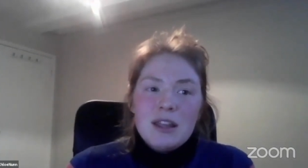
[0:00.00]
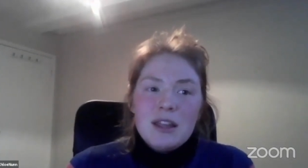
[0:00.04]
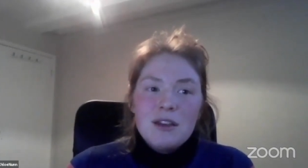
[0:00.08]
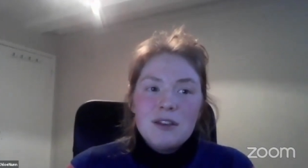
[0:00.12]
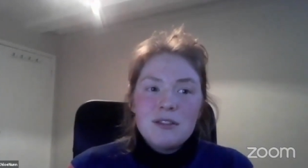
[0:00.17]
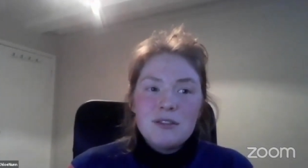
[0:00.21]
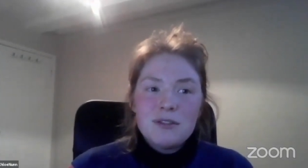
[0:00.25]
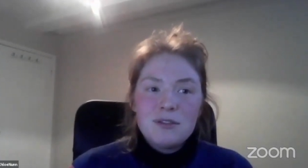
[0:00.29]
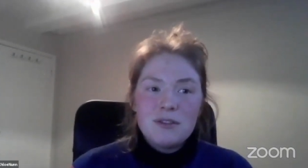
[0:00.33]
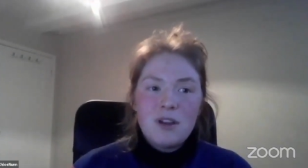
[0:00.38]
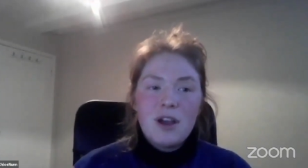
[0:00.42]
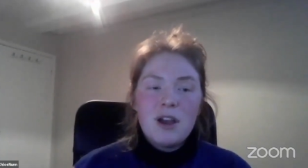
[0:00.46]
They
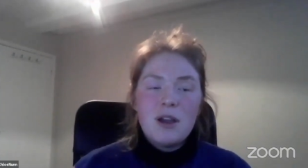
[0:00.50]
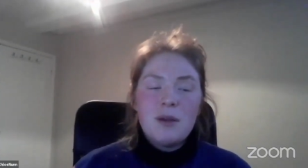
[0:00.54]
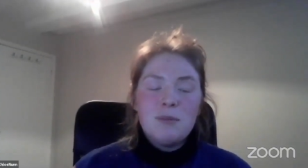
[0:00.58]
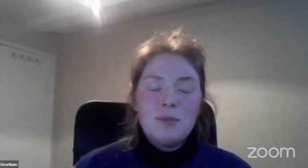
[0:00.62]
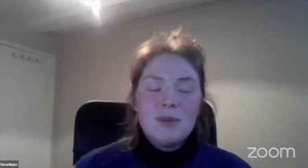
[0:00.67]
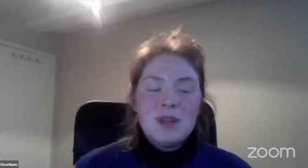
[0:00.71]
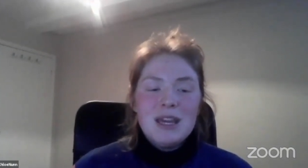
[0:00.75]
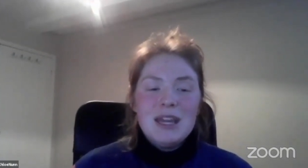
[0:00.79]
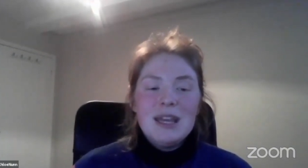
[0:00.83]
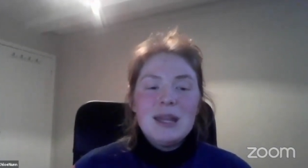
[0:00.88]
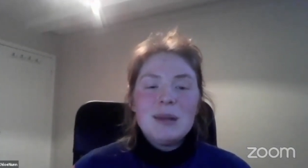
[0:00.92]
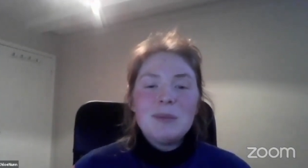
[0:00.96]
have
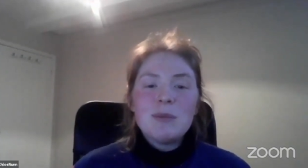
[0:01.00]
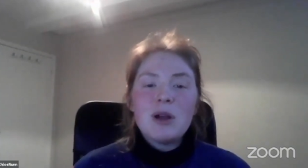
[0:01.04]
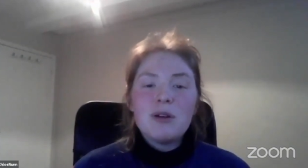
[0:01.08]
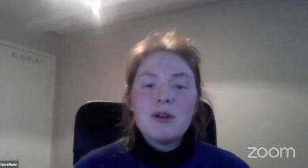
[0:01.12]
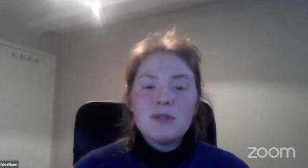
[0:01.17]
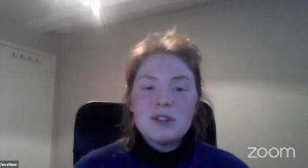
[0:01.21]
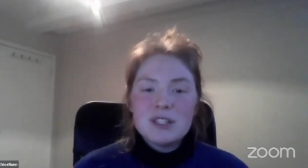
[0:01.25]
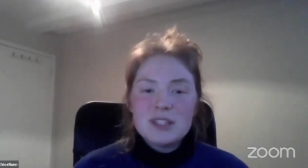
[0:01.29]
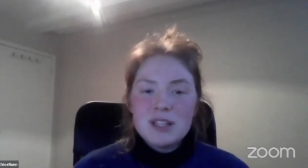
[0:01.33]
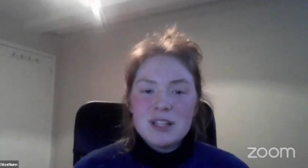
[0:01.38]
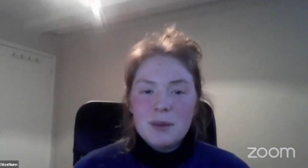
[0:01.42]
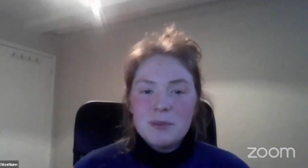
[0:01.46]

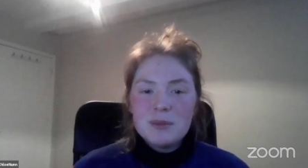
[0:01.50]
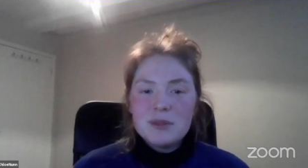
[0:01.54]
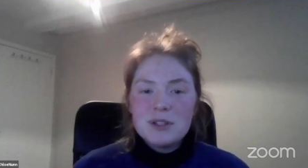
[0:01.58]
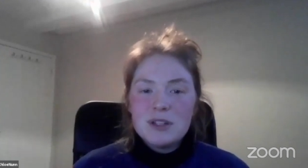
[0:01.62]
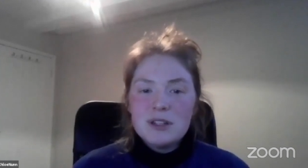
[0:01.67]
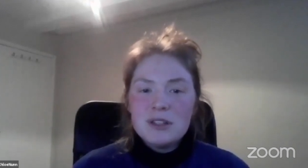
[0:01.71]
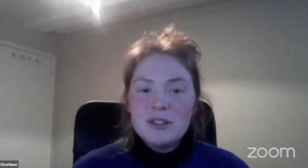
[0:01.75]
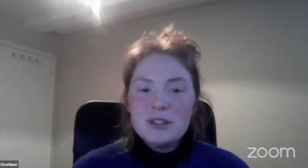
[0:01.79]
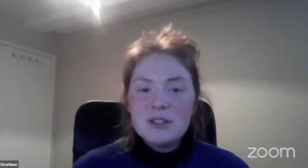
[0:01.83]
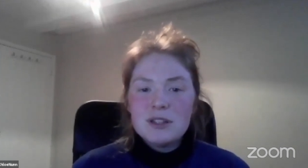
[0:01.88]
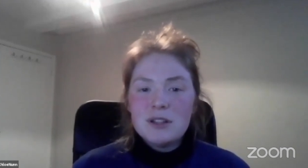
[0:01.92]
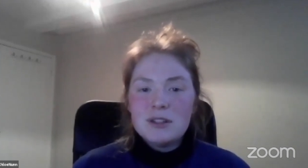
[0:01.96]

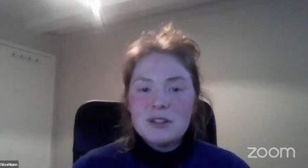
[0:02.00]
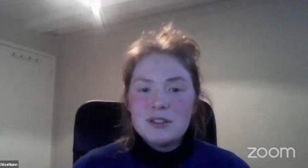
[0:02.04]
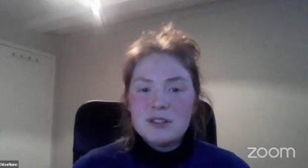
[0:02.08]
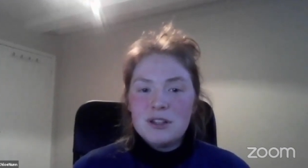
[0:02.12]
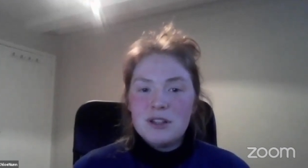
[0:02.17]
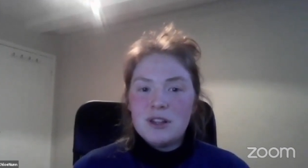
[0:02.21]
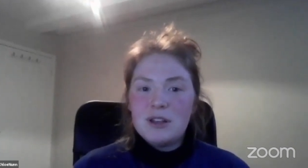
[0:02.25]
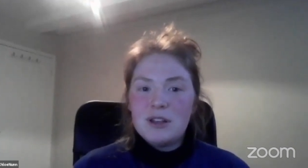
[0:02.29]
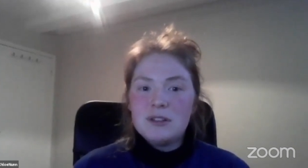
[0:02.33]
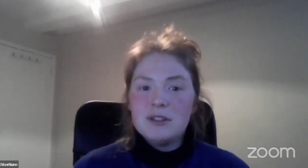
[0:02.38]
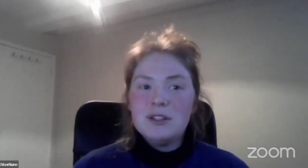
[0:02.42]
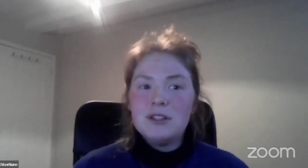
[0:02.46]
chemoreceptors,
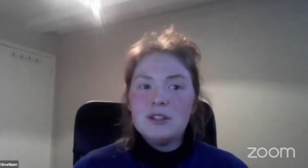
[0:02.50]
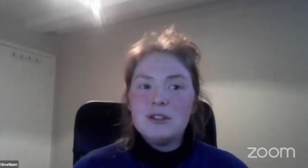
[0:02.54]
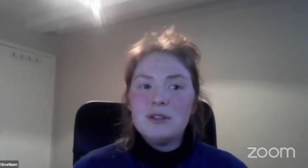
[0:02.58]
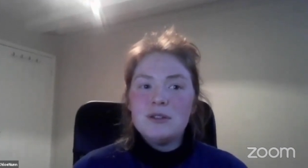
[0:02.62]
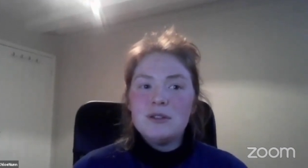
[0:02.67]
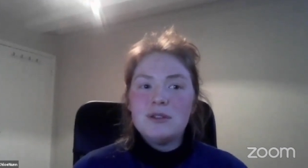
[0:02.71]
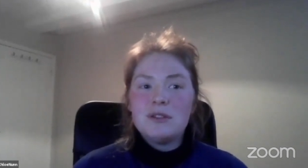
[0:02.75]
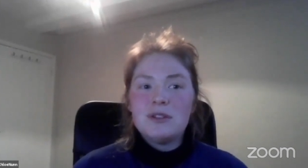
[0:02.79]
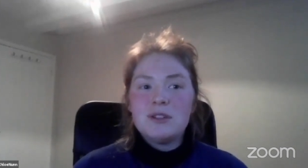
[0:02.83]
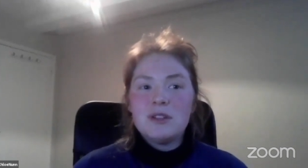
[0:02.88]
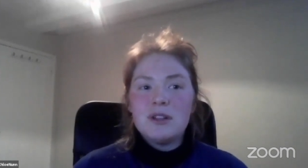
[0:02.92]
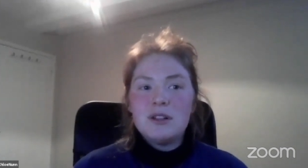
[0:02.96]
so they'll
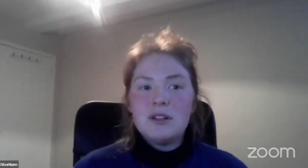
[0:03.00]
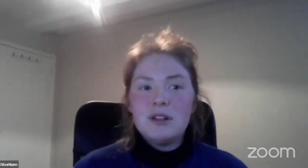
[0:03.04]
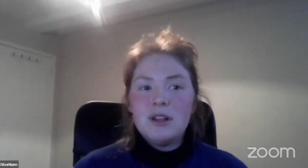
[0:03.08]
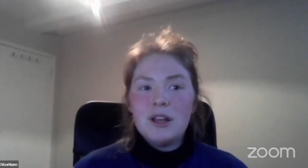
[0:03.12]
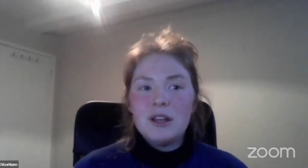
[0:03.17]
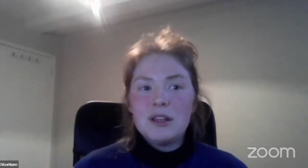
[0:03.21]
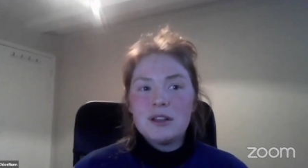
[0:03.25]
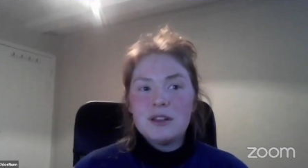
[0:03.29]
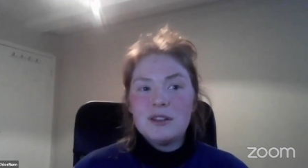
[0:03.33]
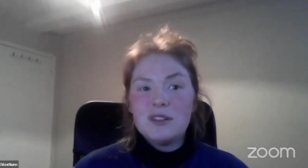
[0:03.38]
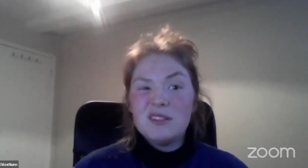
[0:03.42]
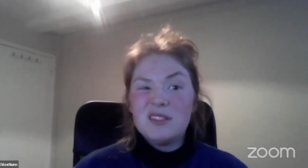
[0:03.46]
use
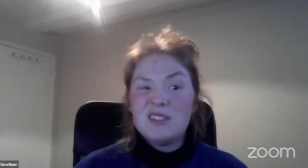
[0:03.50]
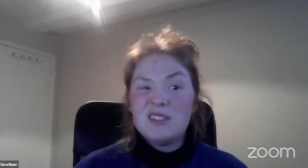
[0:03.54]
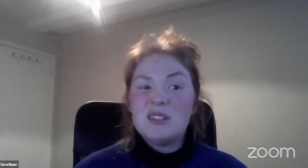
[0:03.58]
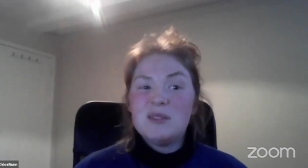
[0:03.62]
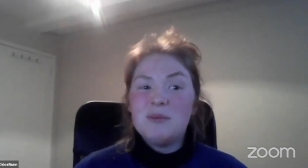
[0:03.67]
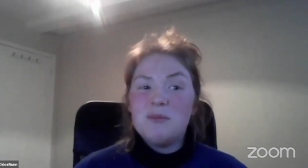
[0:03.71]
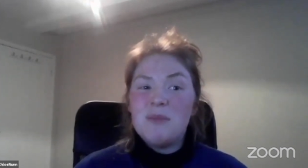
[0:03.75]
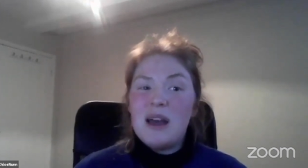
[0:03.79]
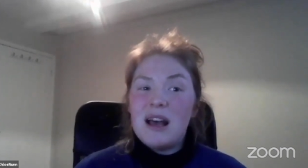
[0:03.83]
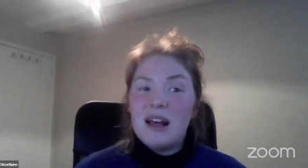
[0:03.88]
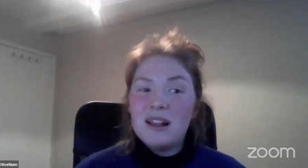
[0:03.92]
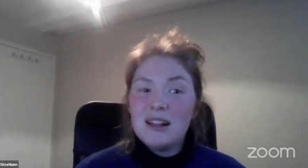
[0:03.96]
like
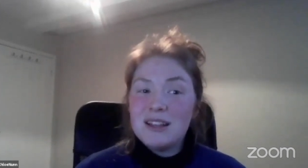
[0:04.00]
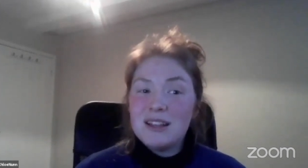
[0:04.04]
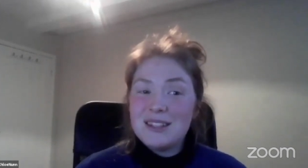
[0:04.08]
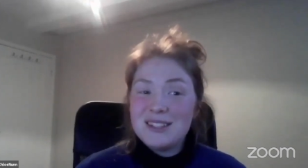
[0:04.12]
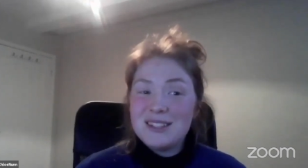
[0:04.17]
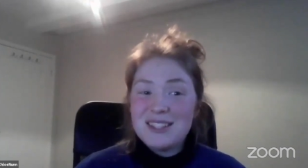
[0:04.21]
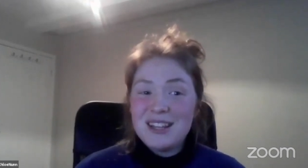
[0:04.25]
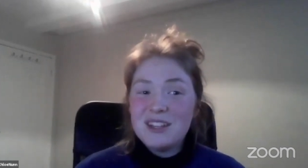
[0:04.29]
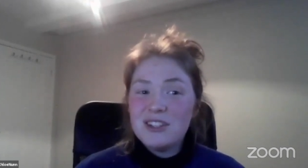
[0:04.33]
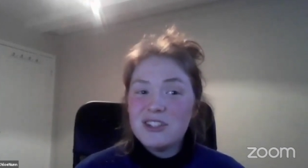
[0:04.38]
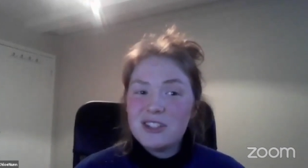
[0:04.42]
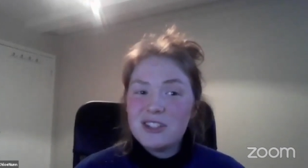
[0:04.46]
smell
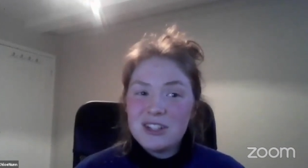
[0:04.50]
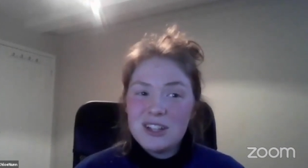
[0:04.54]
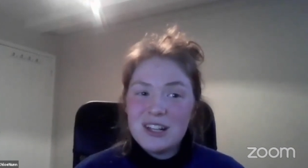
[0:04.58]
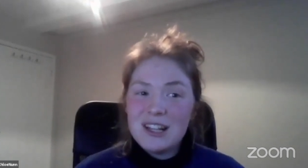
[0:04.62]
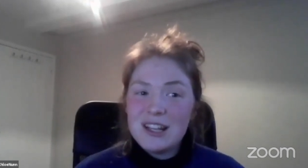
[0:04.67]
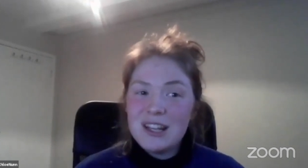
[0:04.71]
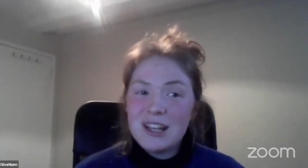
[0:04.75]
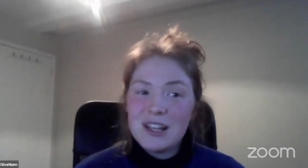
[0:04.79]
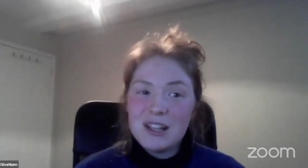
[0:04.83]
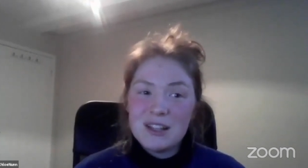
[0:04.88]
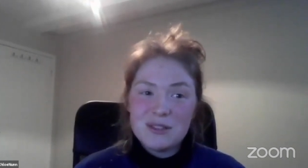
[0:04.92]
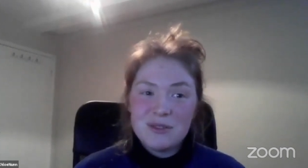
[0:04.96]

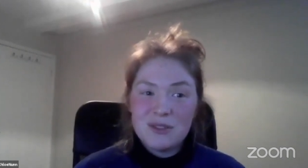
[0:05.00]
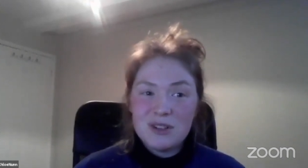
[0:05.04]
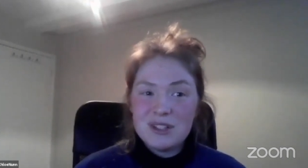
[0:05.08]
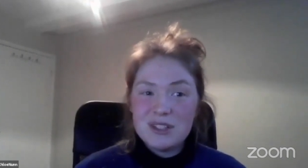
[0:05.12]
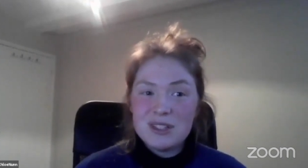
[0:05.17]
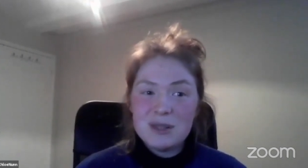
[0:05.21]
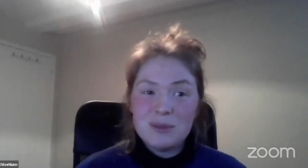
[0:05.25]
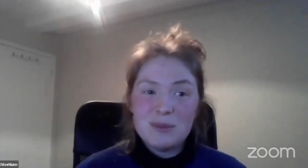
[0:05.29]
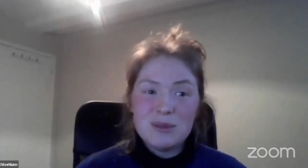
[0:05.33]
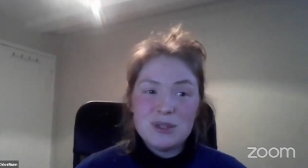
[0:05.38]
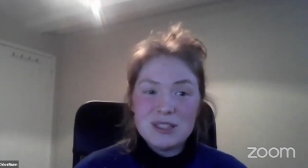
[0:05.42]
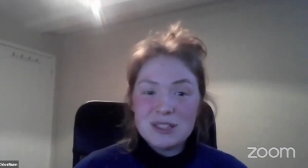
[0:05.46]
essentially. It's very
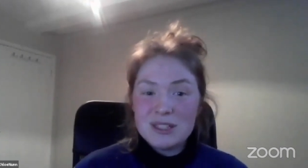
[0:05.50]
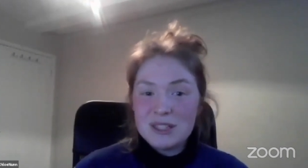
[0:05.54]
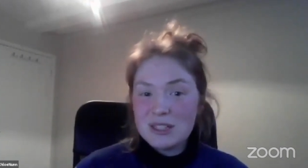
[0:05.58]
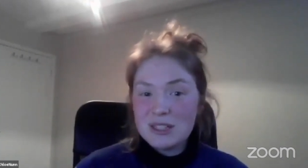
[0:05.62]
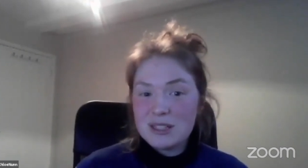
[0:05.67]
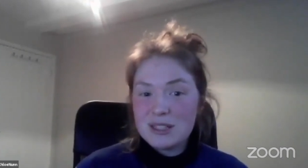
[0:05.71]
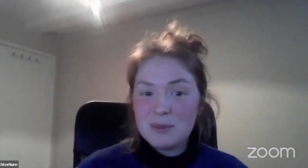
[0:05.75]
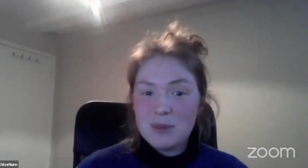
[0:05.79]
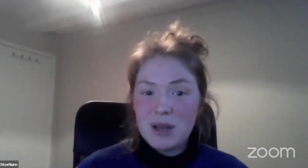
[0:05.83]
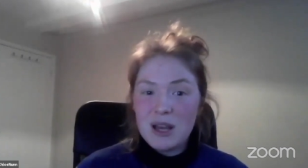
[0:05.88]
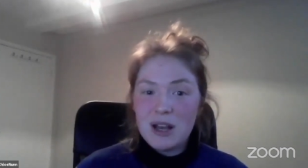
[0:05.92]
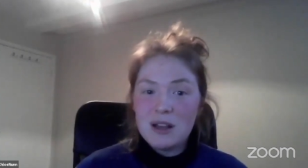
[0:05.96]
similar to
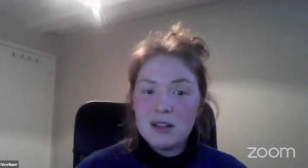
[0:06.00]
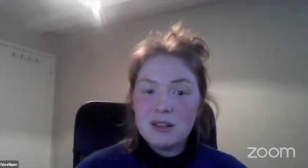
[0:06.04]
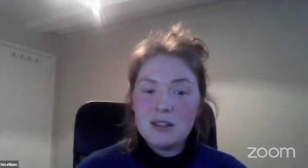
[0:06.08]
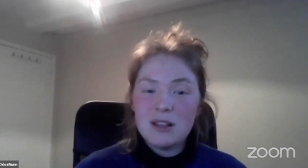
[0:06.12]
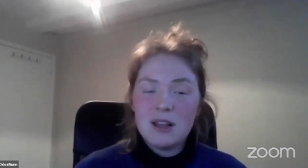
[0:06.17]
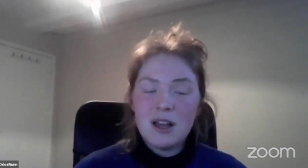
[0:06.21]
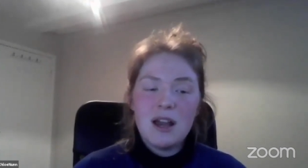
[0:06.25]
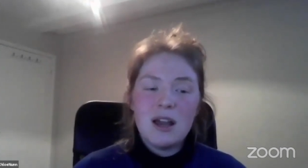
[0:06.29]
smell.